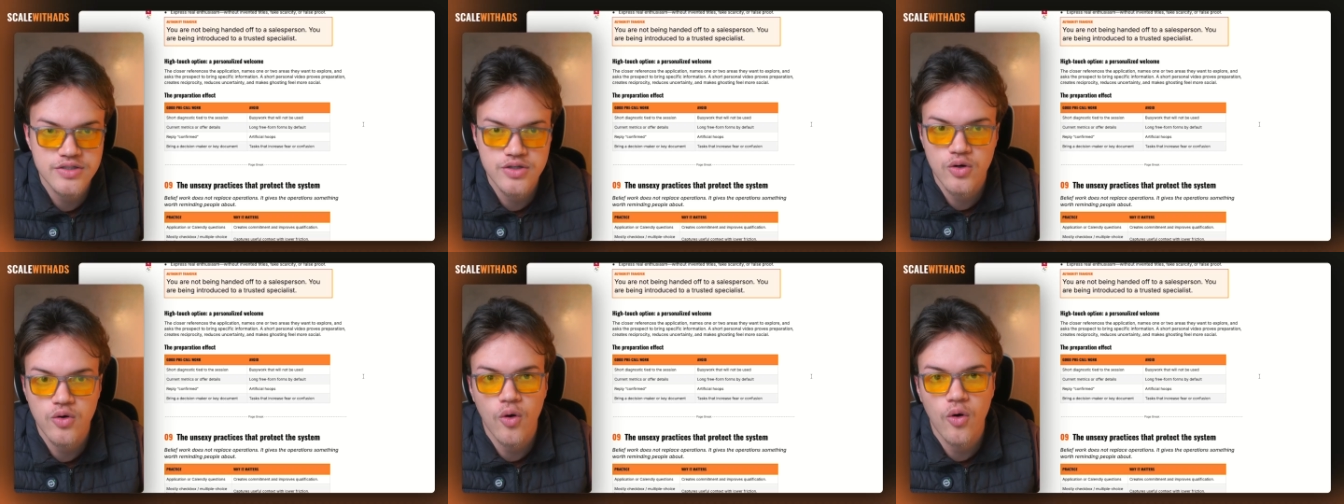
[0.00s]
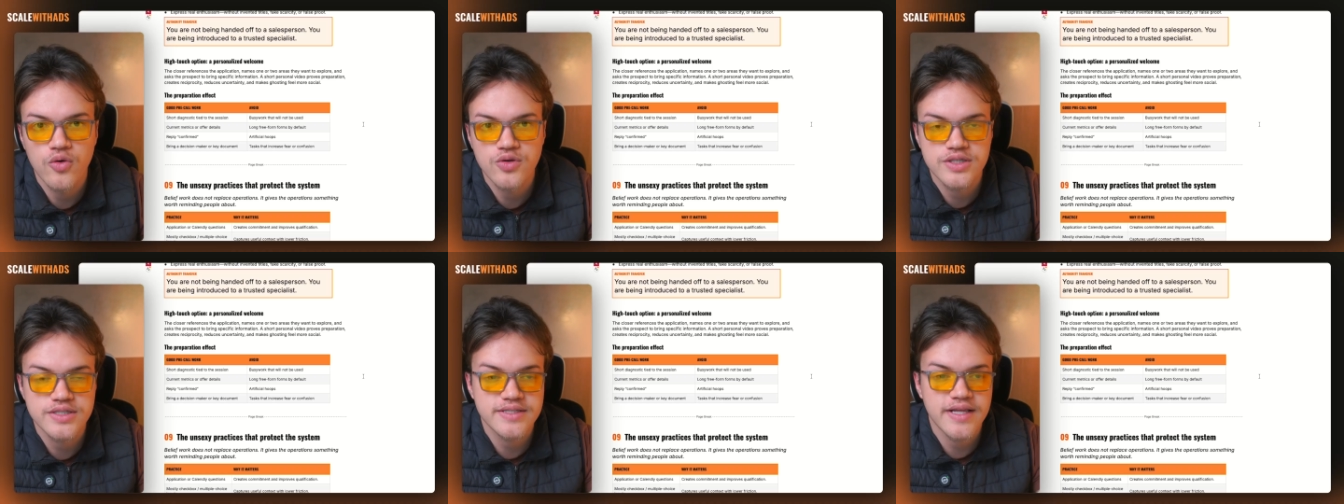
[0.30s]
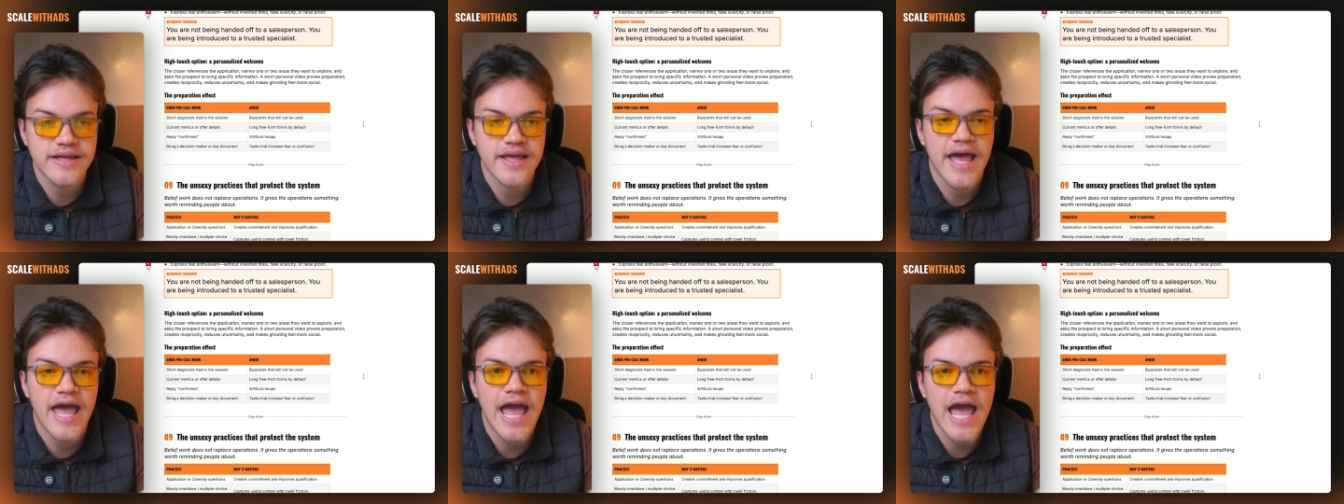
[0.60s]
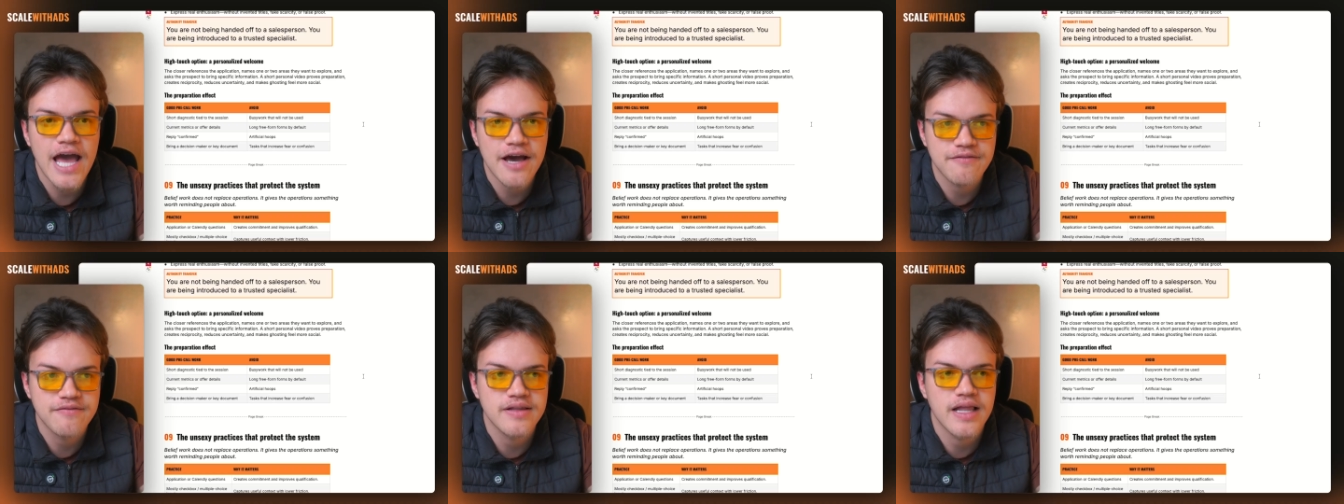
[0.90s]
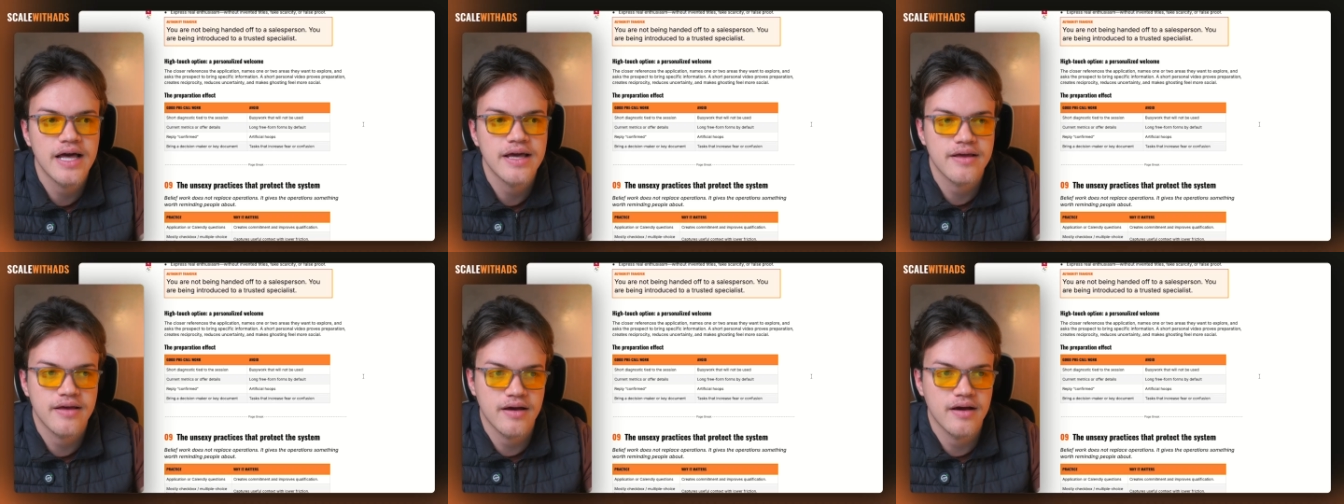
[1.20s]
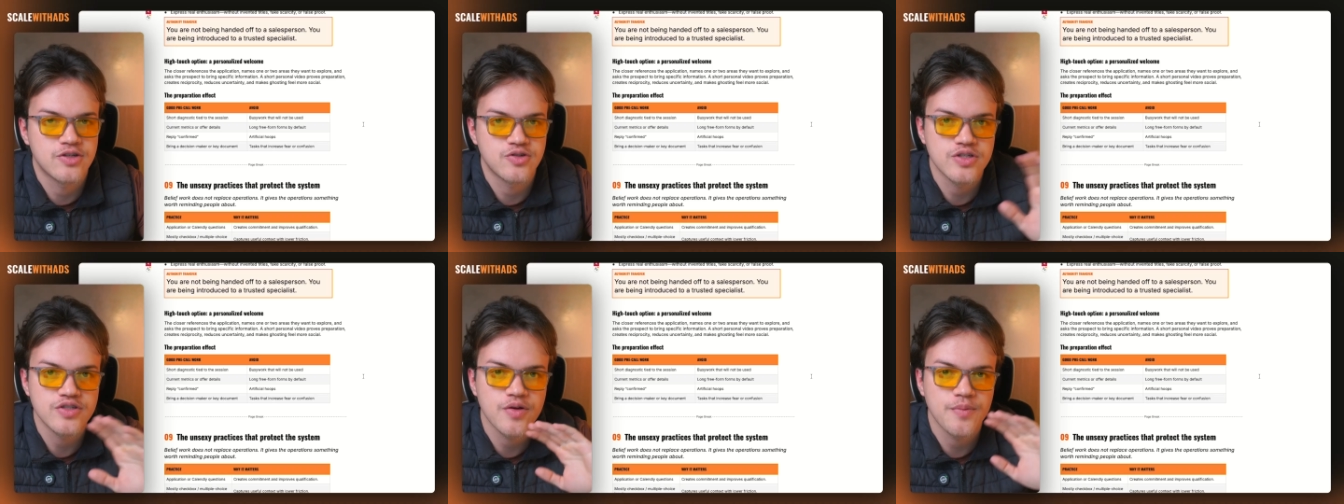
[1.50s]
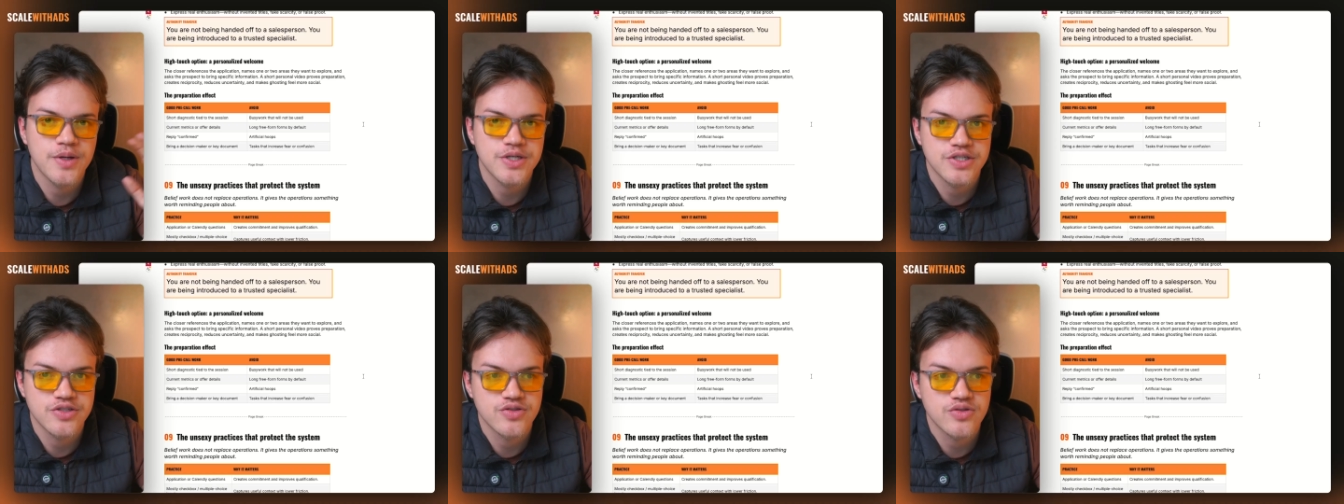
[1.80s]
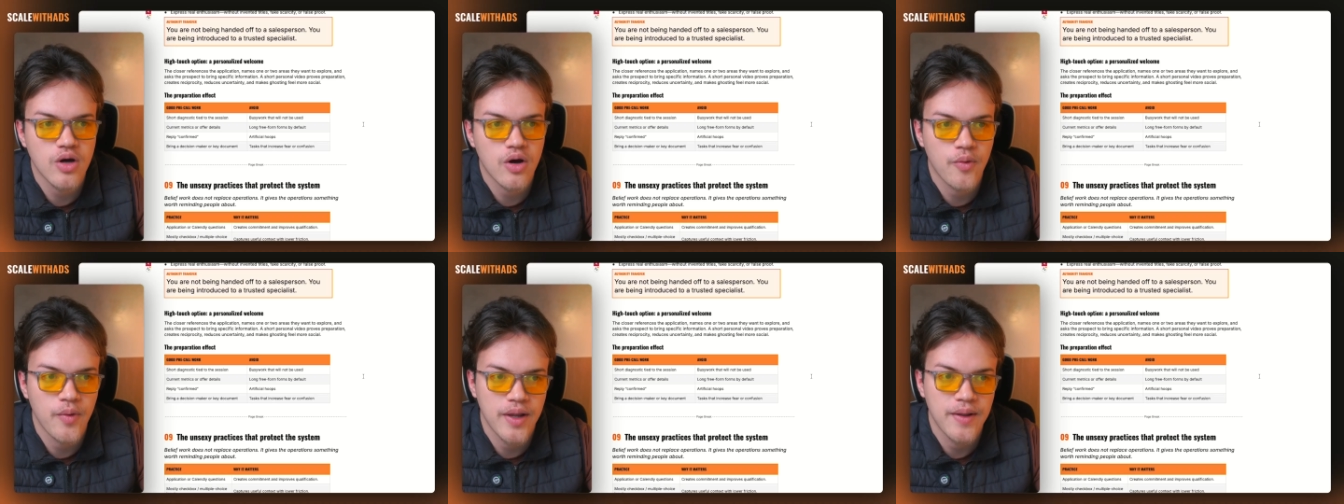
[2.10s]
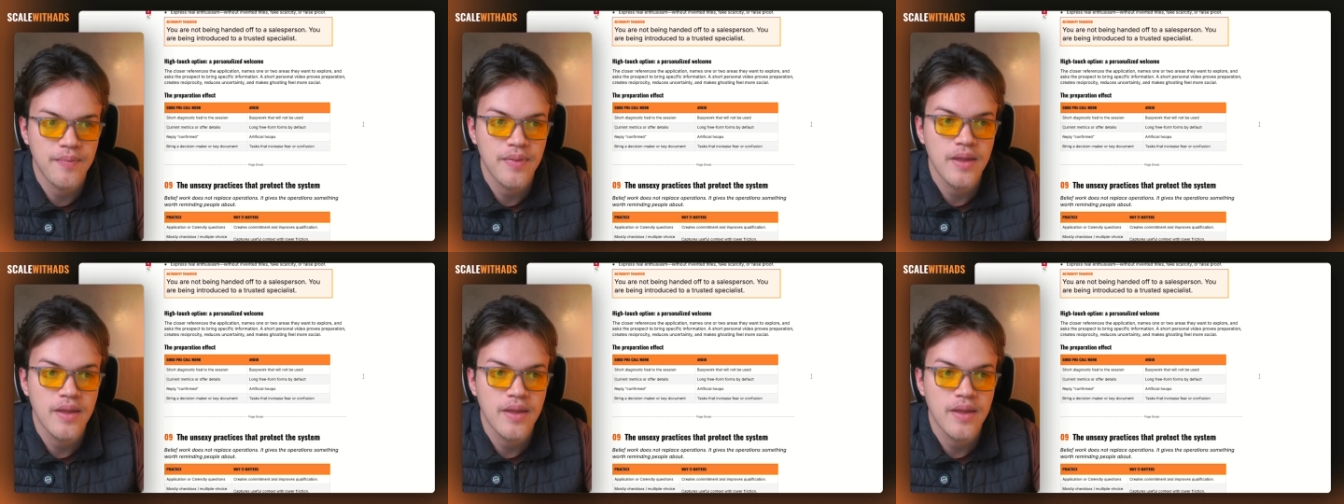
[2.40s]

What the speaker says: your coaches, they have like a transformation story.